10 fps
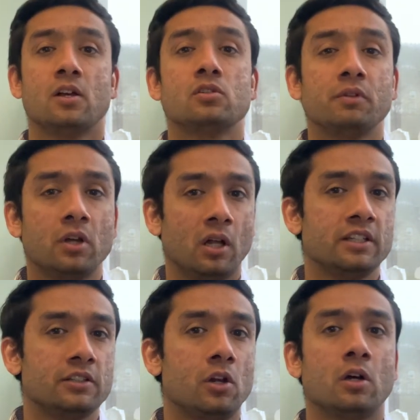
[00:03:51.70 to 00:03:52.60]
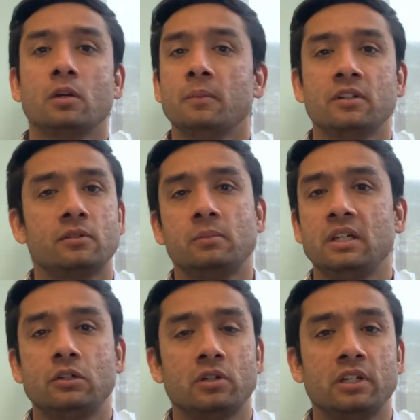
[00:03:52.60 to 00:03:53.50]
So with all these documents,
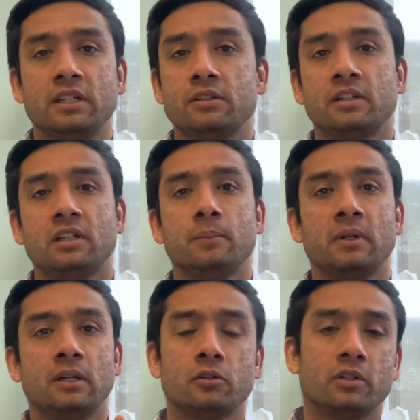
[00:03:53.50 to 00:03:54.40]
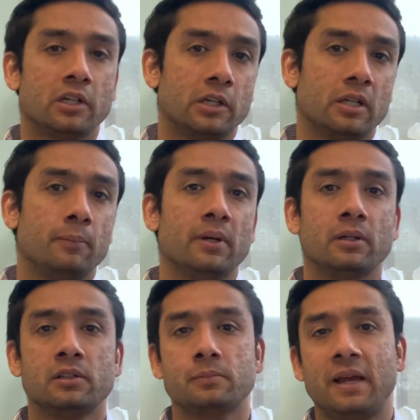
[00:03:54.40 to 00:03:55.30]
be it your lease agreement, utility
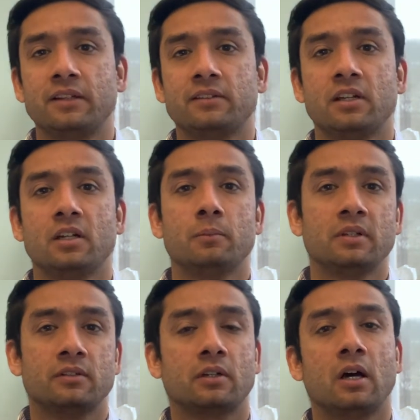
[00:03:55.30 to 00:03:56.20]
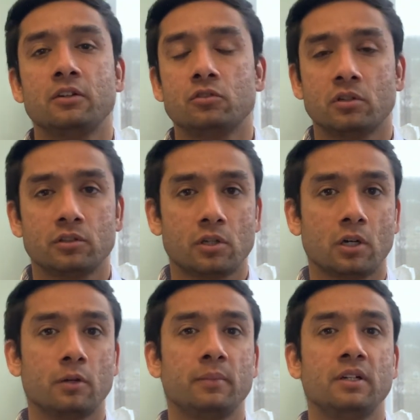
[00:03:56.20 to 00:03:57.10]
bills, bank statements, car insurance
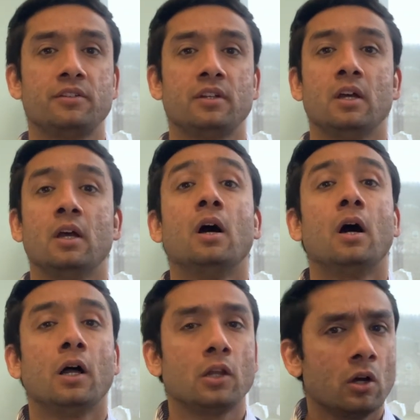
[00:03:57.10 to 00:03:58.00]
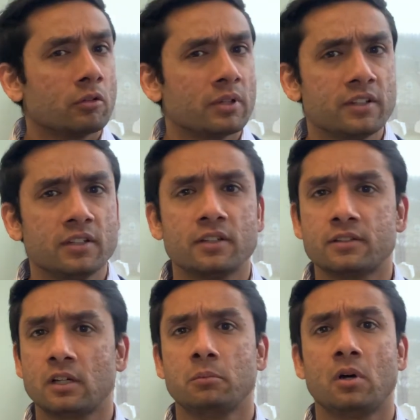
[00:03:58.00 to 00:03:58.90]
documents, along with
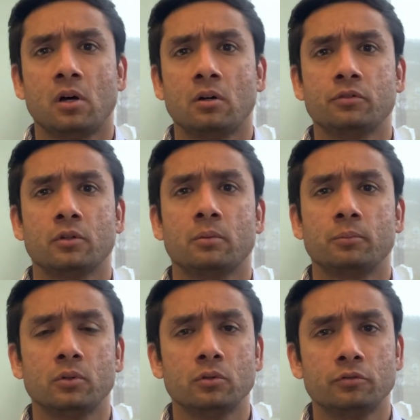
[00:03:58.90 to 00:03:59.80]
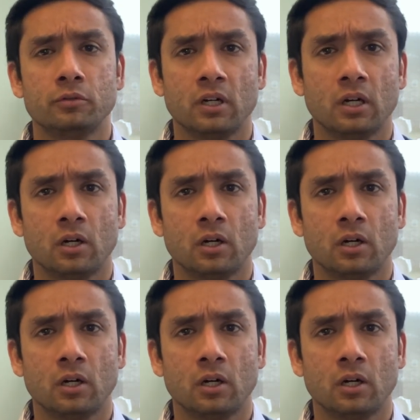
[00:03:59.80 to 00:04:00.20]
some of your proof uh,